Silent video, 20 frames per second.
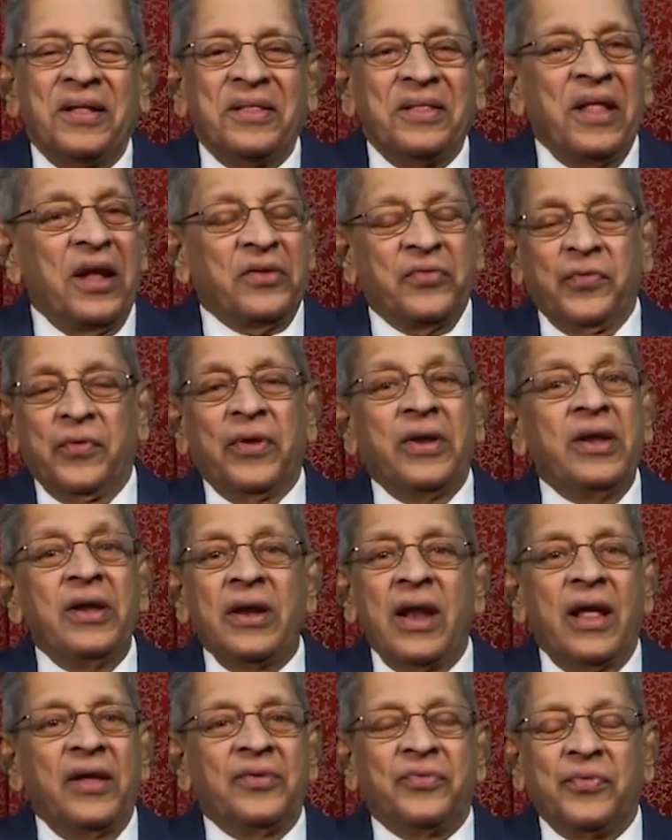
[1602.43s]
That's very
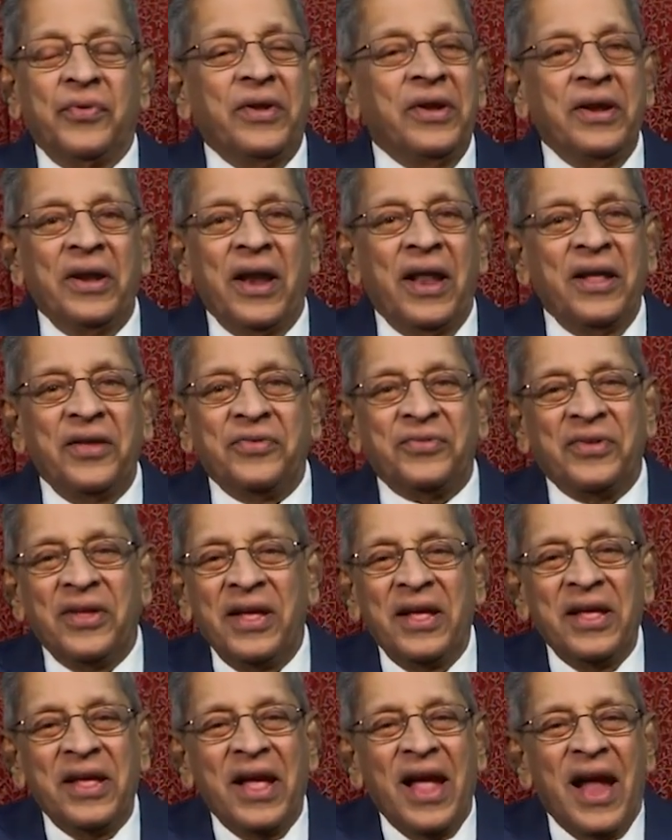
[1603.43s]
nice, very nice.
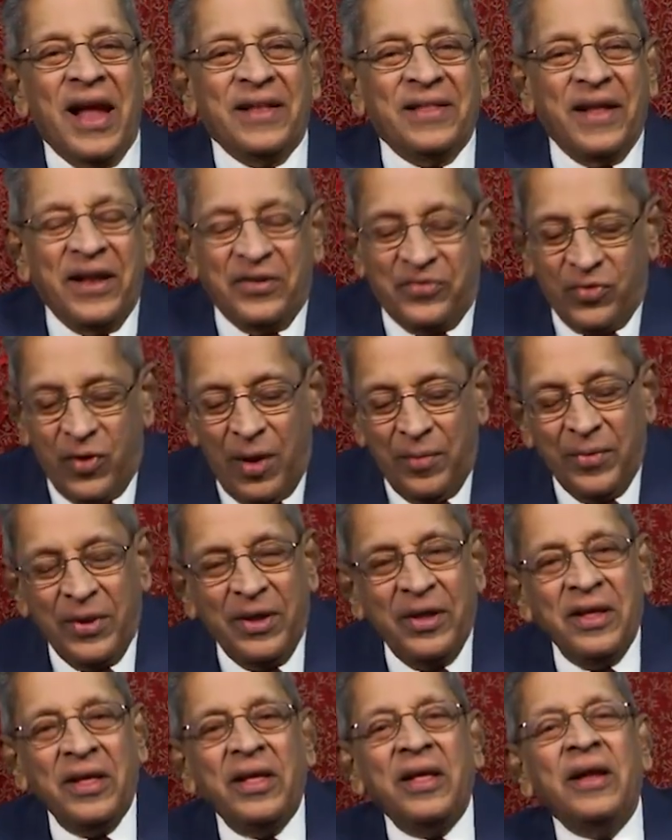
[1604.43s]
And then
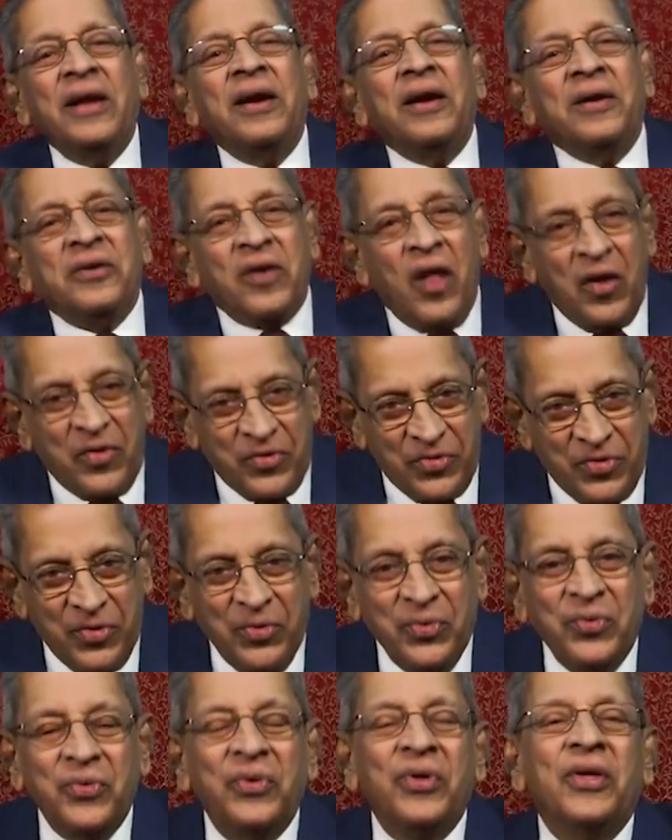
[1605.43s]
Swami talks
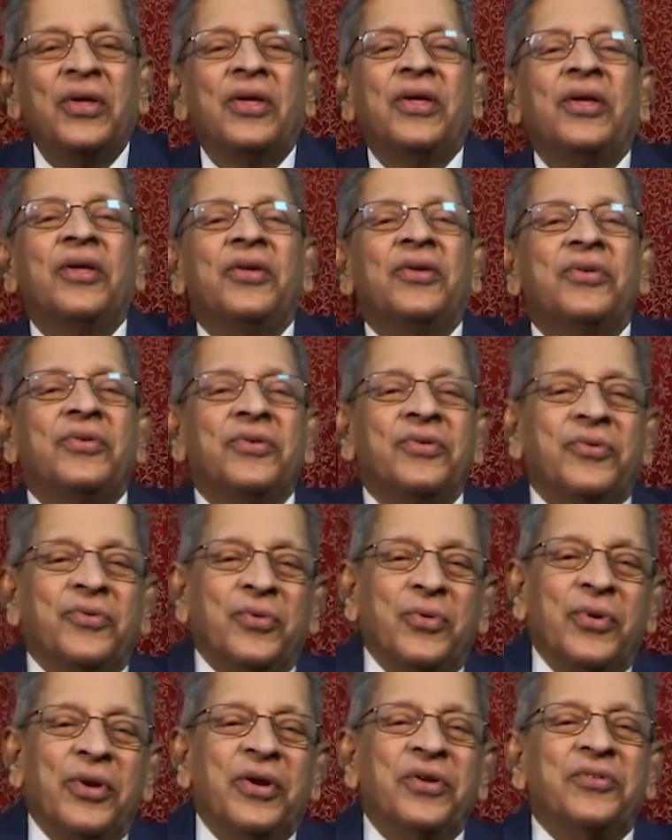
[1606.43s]
to
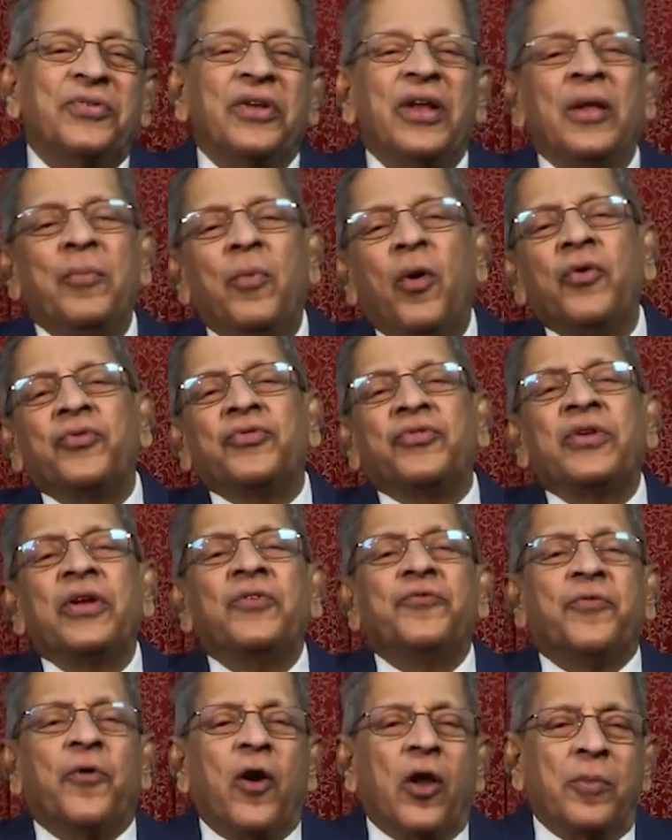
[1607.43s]
students in a most
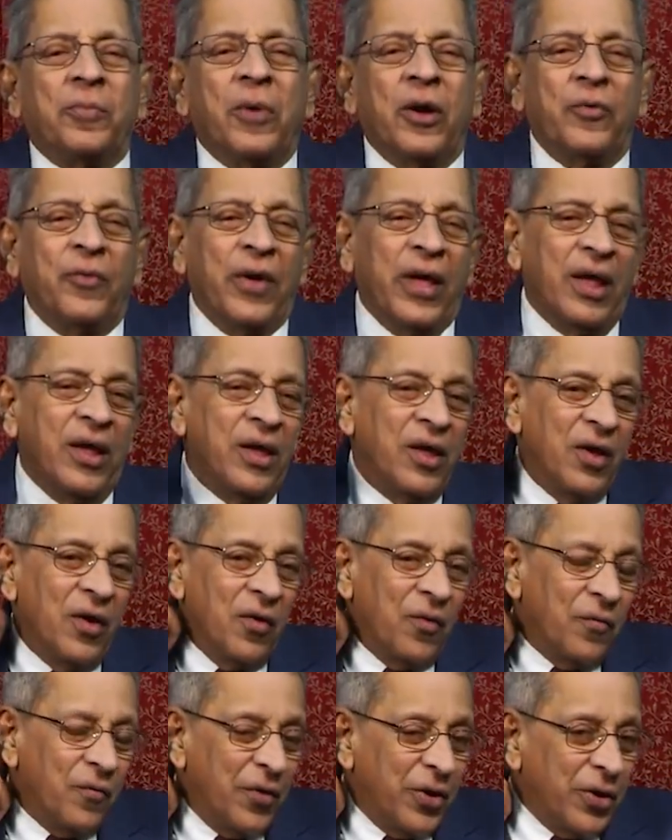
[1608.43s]
informal way.
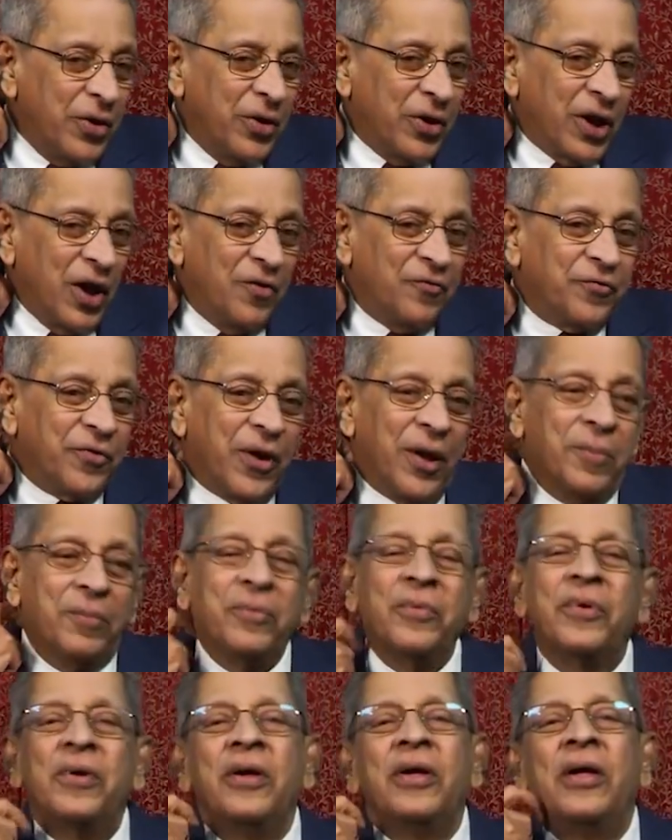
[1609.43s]
Where do you come
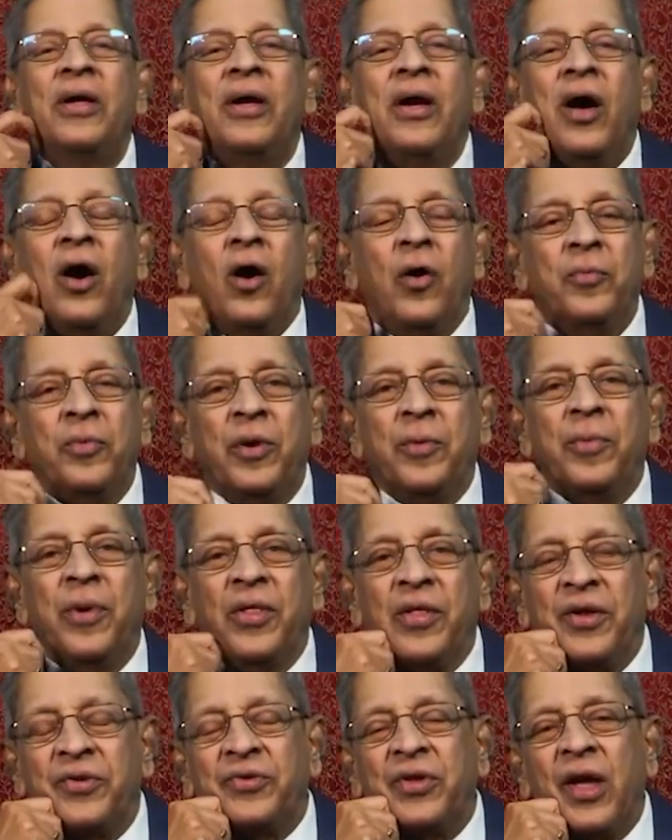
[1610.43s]
from? How many
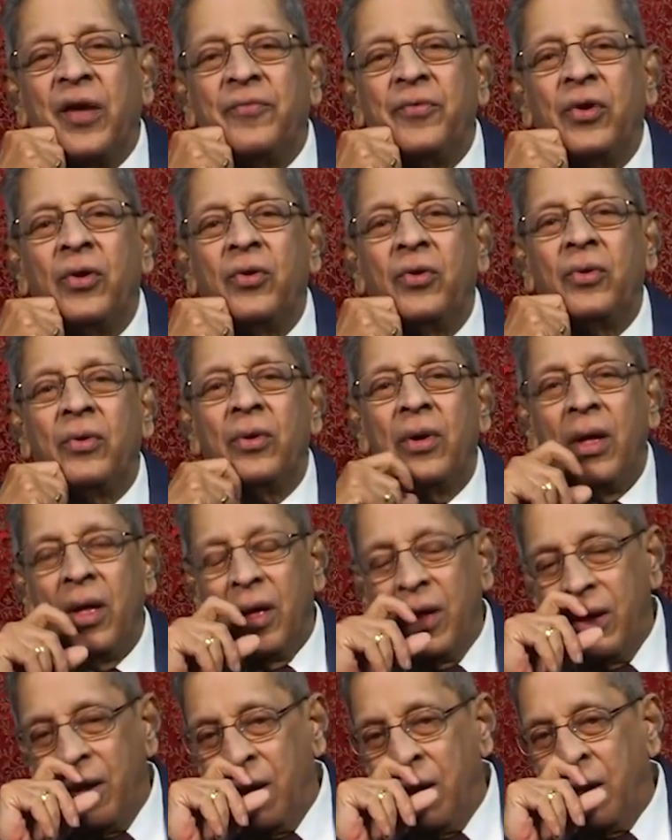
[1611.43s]
brothers have you?
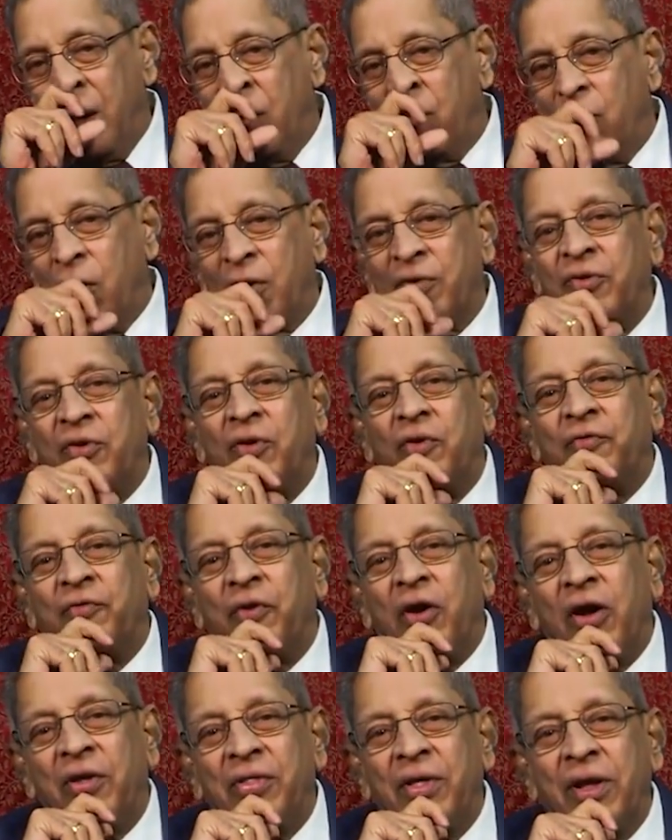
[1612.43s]
What is your
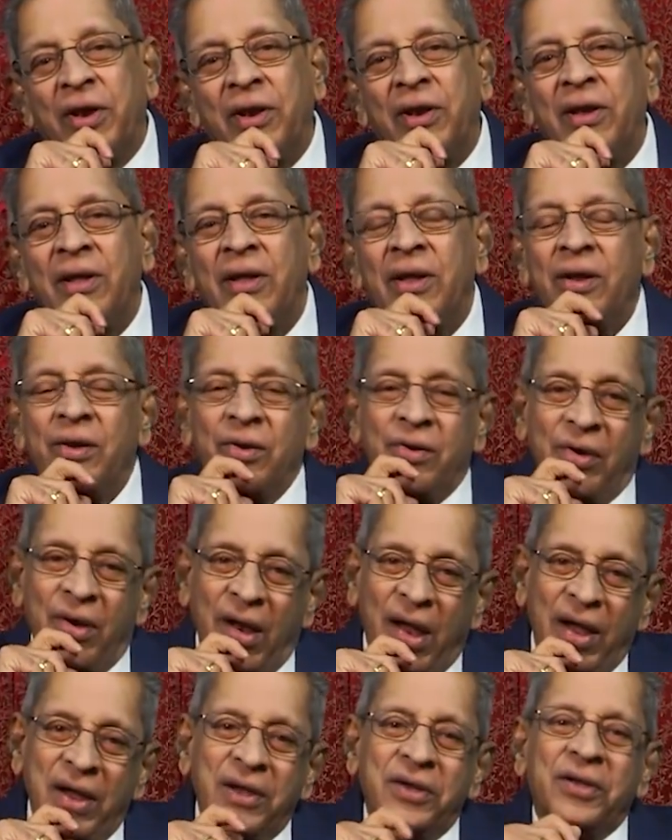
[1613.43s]
father?
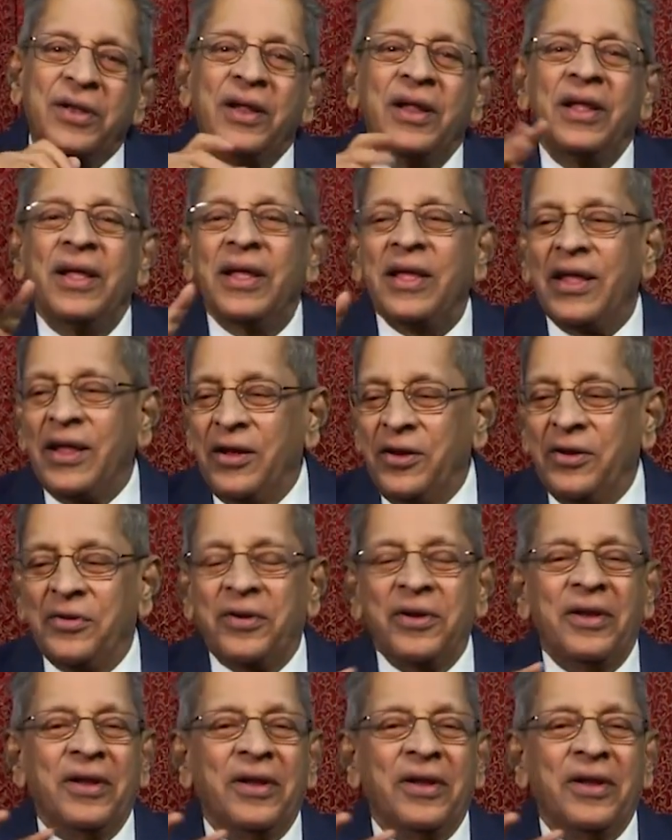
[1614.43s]
Right? He'll